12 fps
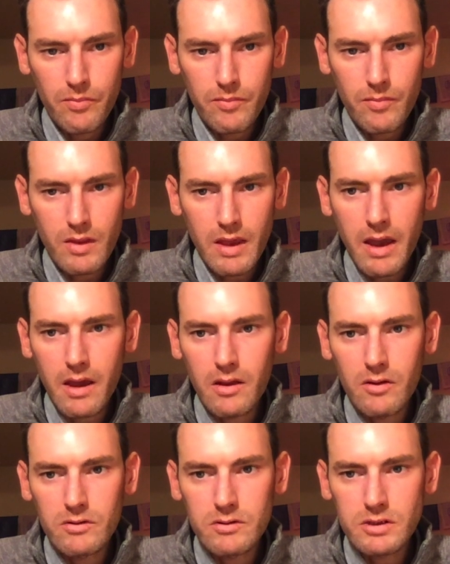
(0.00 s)

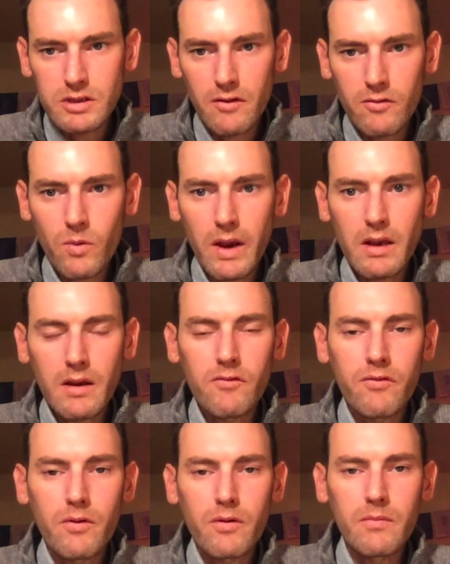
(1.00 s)
that she's waiting
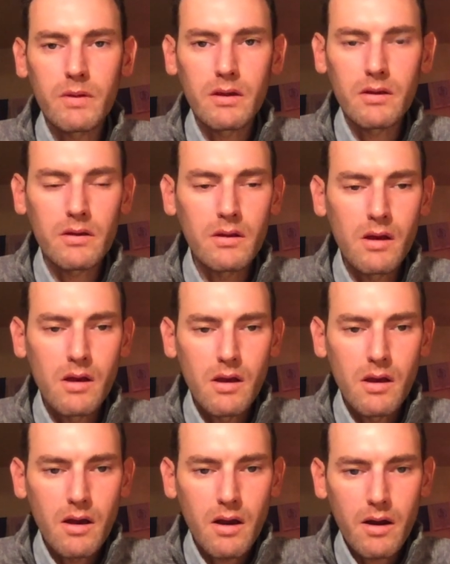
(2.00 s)
for me,
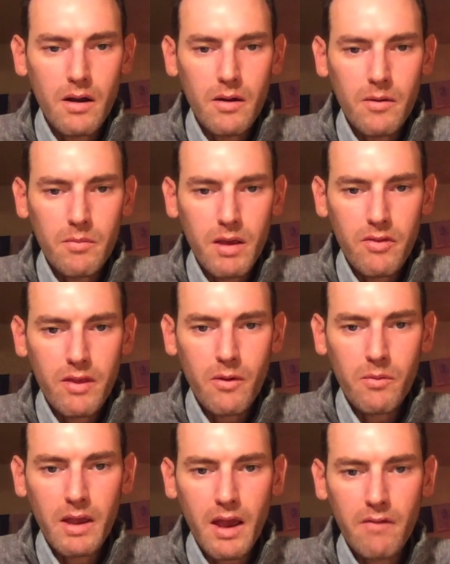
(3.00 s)
and that
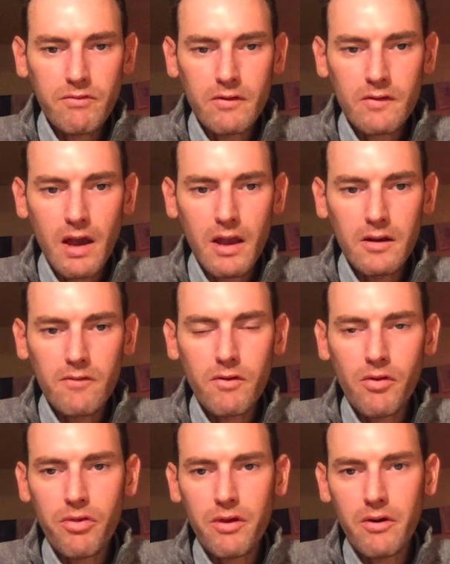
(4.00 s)
we have this kind of
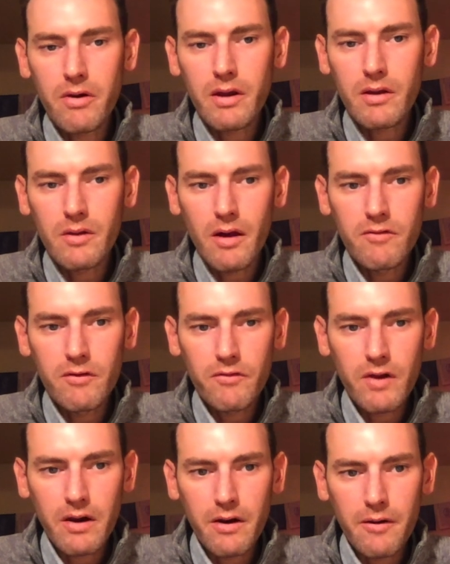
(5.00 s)
etheric love
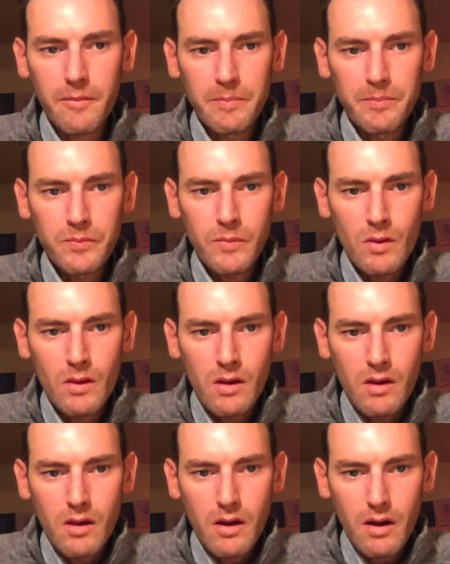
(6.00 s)
affair.
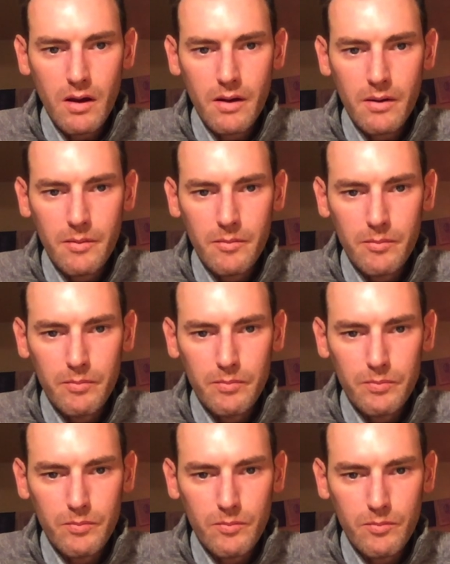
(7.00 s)
Um,
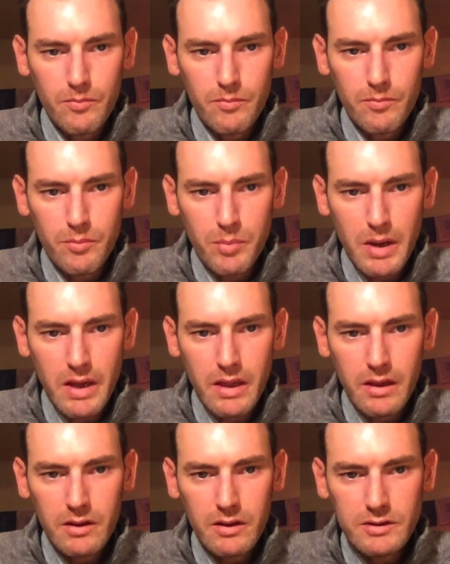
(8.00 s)

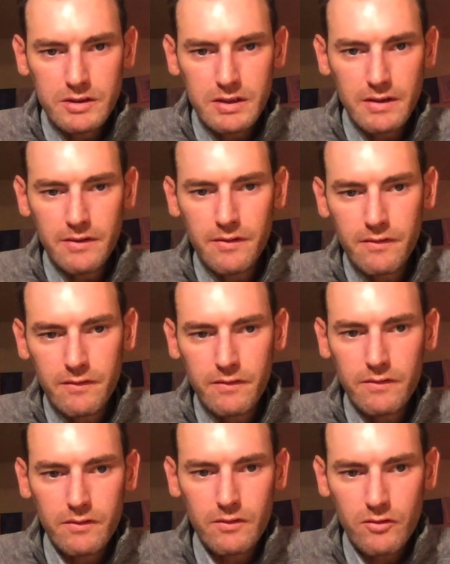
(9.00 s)
but
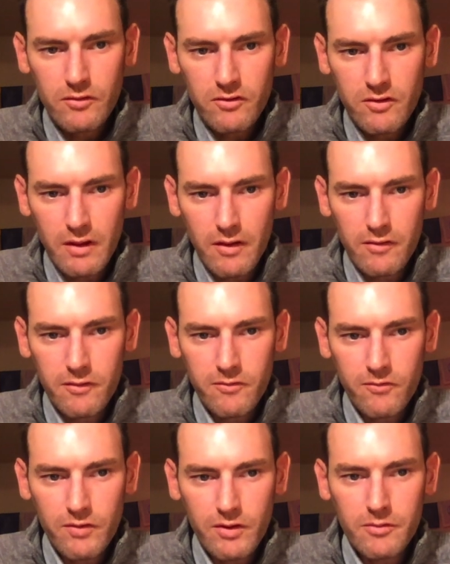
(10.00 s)
she's
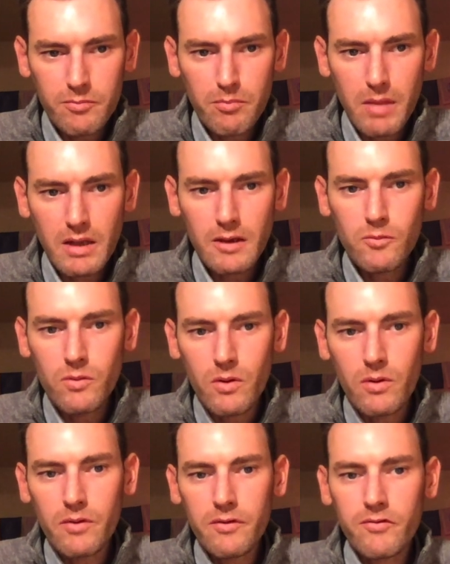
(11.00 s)
filled many
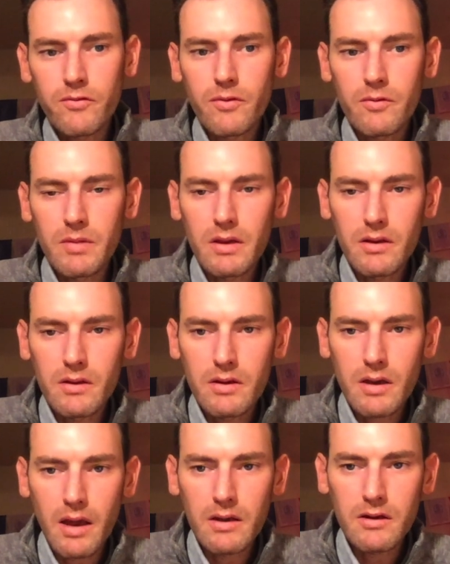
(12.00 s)
roles for me,
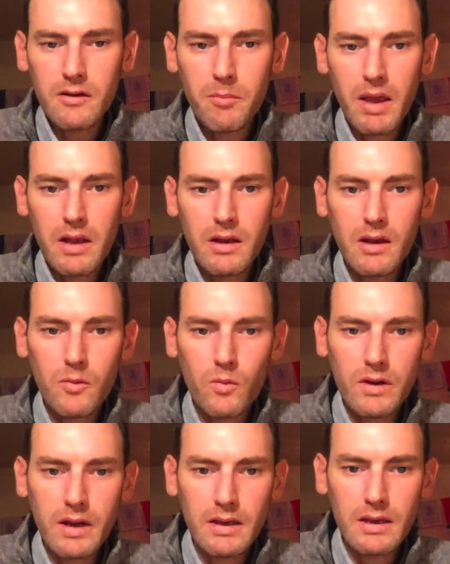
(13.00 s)
kind of depending on
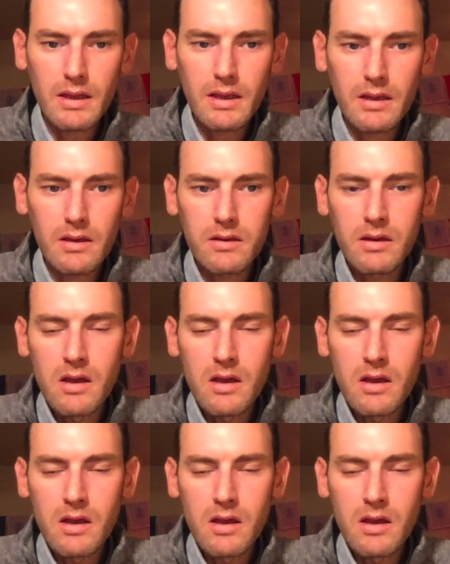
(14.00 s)
what I need.